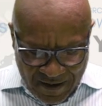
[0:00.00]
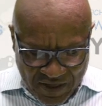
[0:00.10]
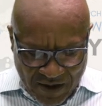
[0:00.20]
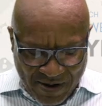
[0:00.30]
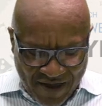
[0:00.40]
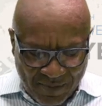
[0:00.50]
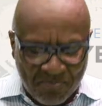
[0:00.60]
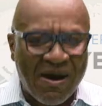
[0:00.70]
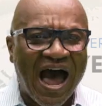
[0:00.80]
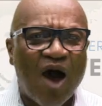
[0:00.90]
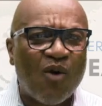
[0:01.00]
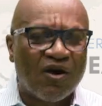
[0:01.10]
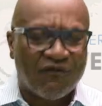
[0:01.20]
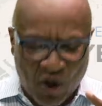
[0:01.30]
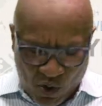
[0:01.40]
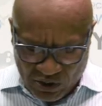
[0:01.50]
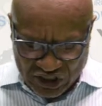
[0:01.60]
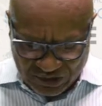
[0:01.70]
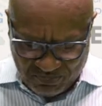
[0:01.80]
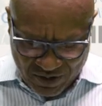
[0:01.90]
that by the power of the Holy
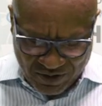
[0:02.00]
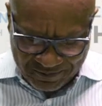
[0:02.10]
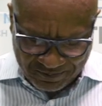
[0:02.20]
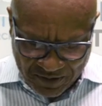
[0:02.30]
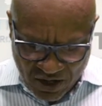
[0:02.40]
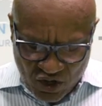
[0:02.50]
Spirit,